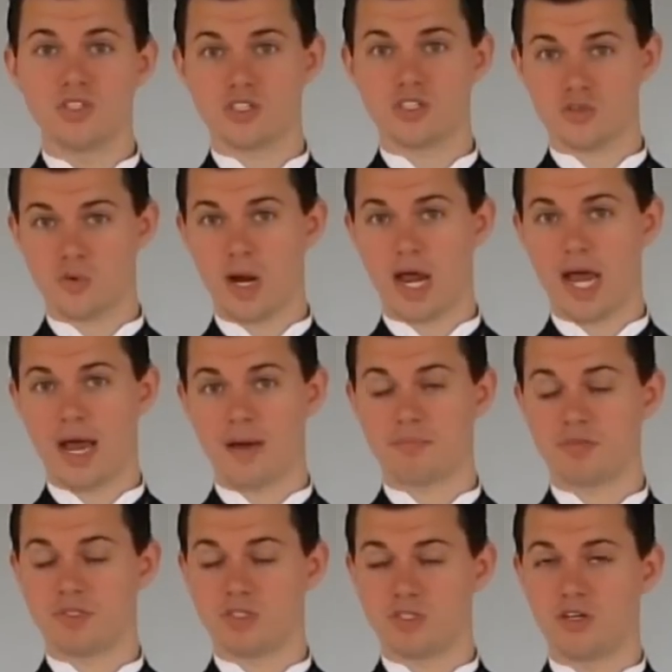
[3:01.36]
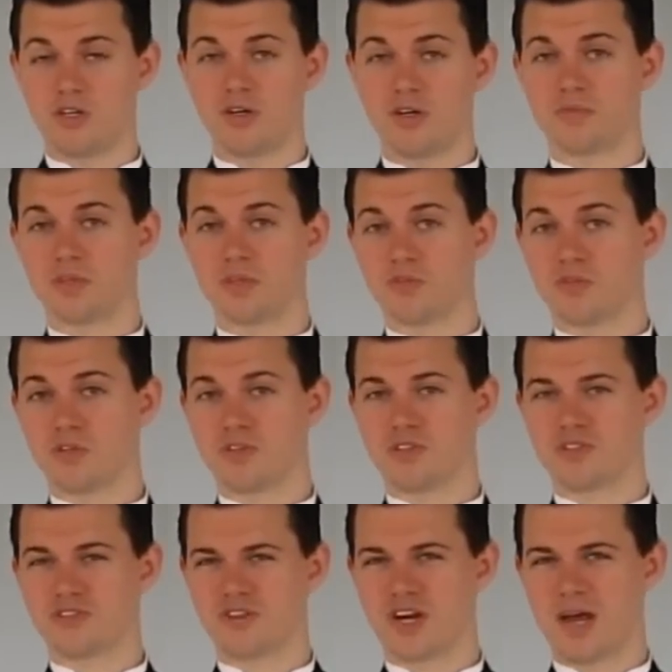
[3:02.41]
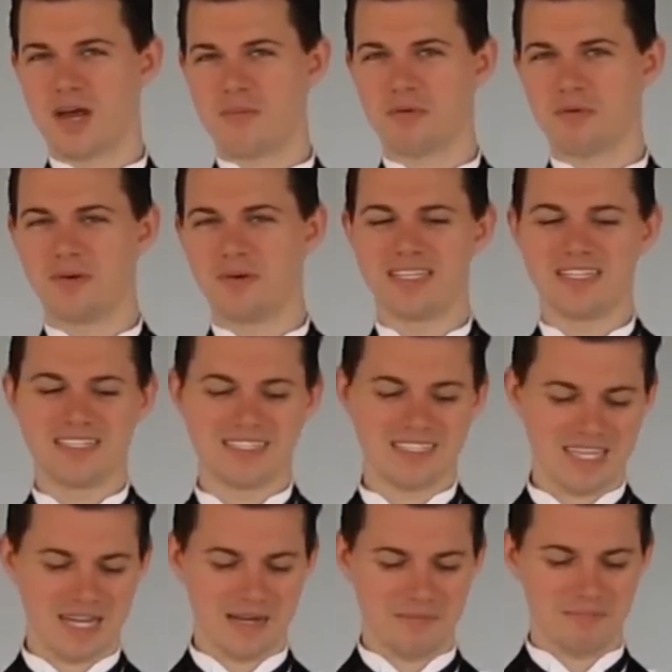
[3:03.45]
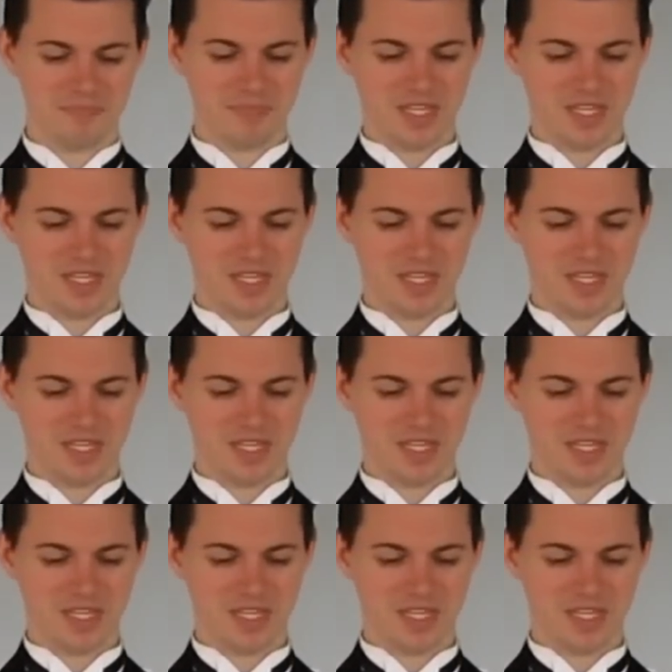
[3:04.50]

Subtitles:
the scrap, so you don't have to throw the scrap away this time.